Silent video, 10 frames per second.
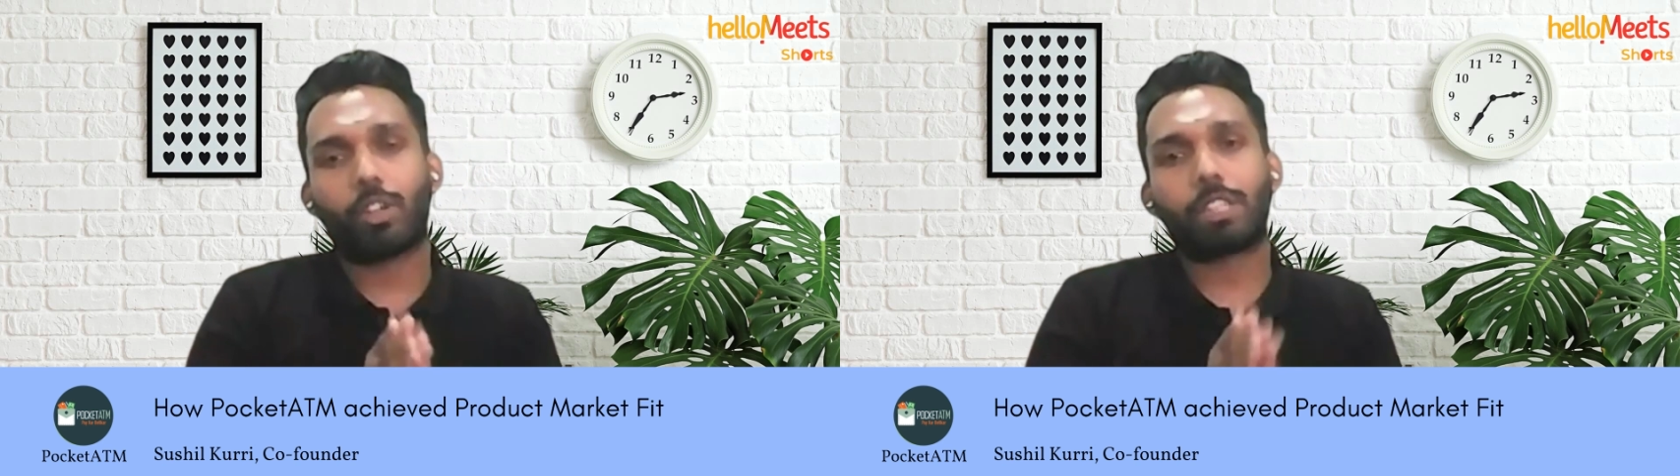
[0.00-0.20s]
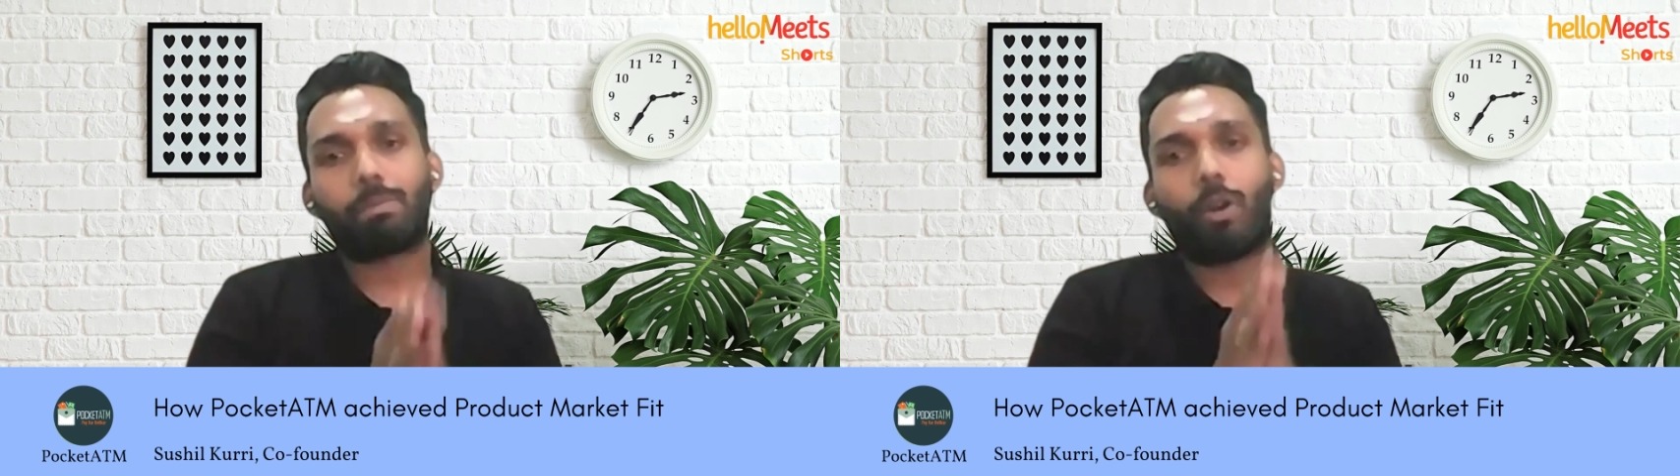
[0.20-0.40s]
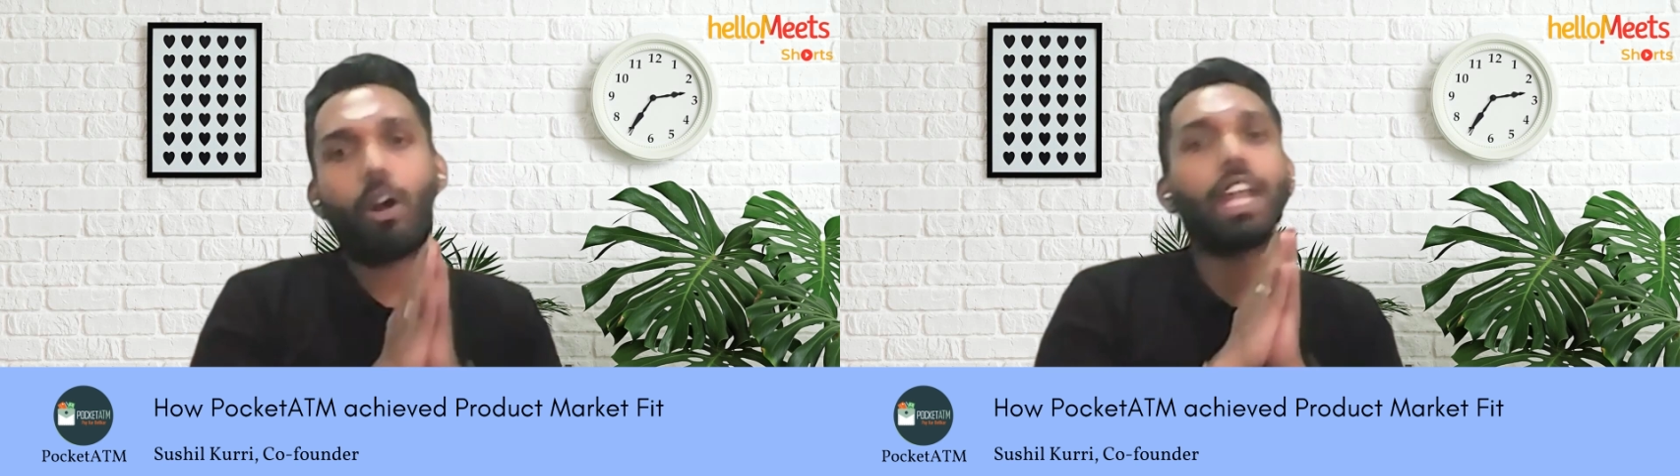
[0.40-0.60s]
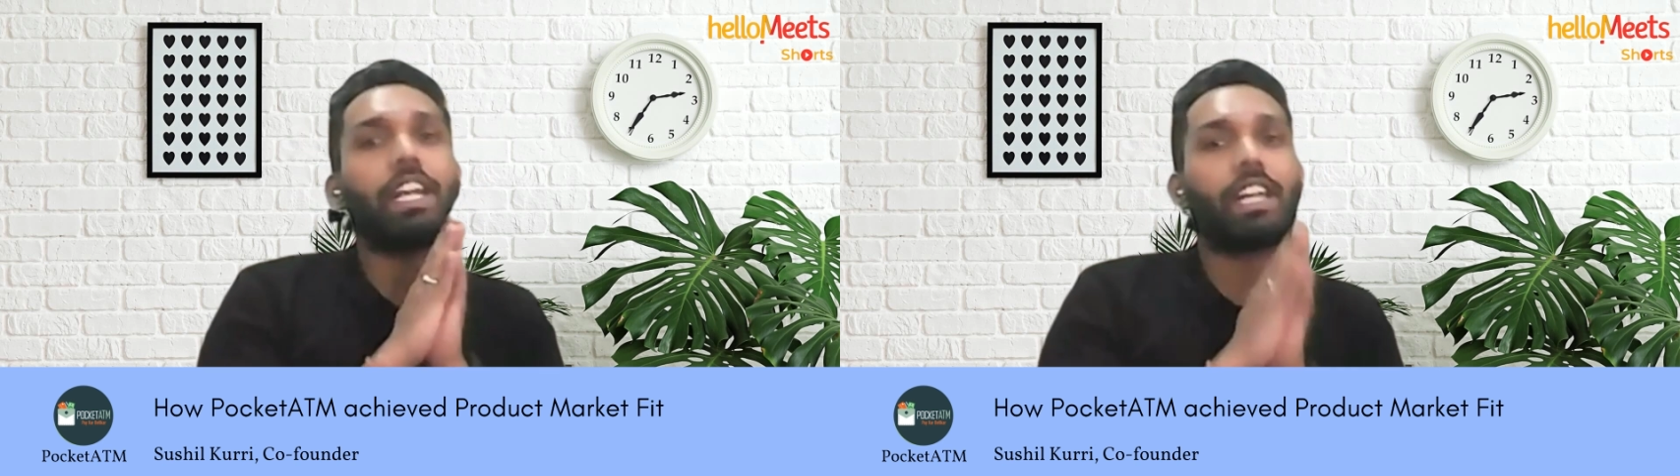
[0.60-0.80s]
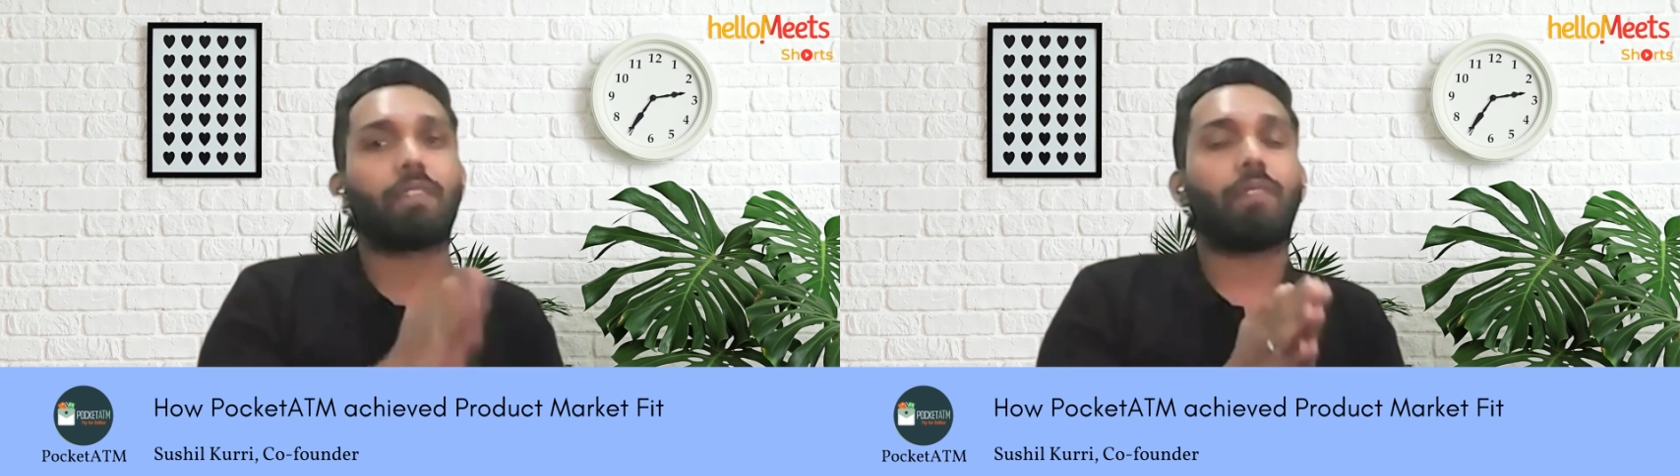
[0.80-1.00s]
because Pocket
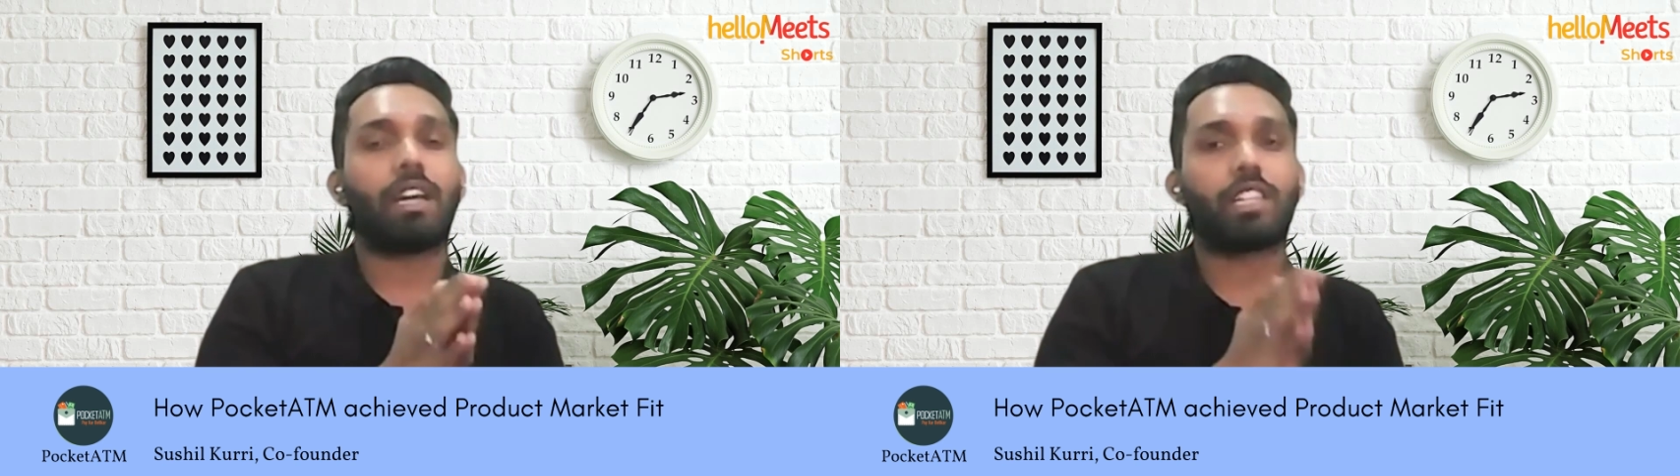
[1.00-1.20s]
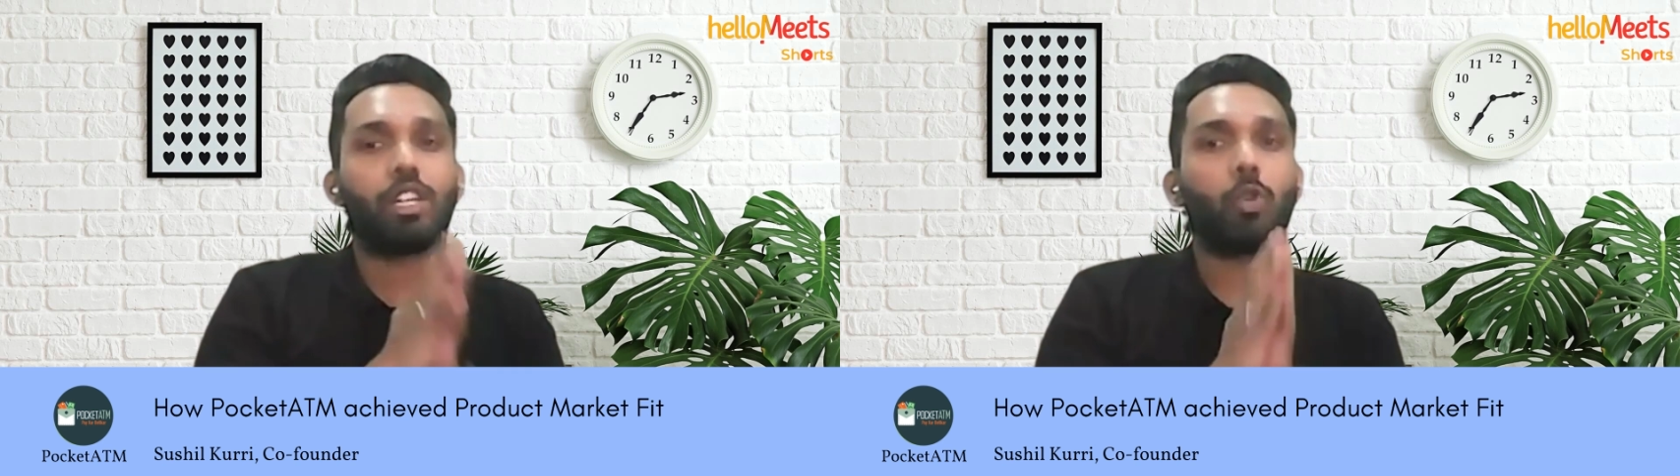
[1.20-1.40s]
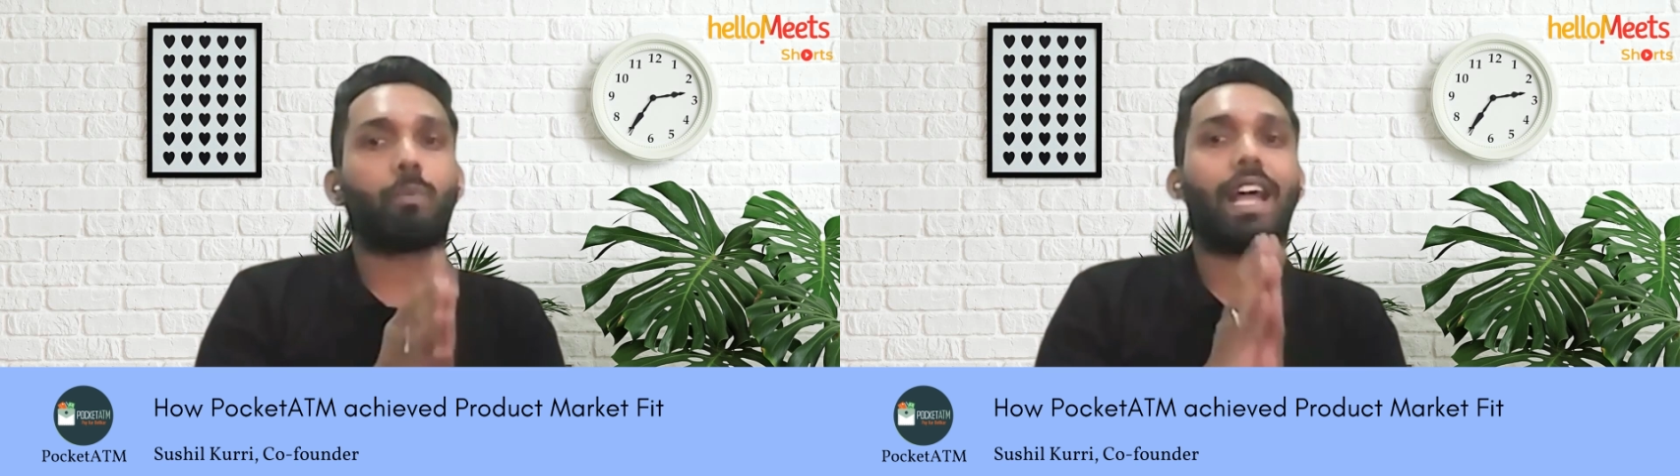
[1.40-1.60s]
A T M as a U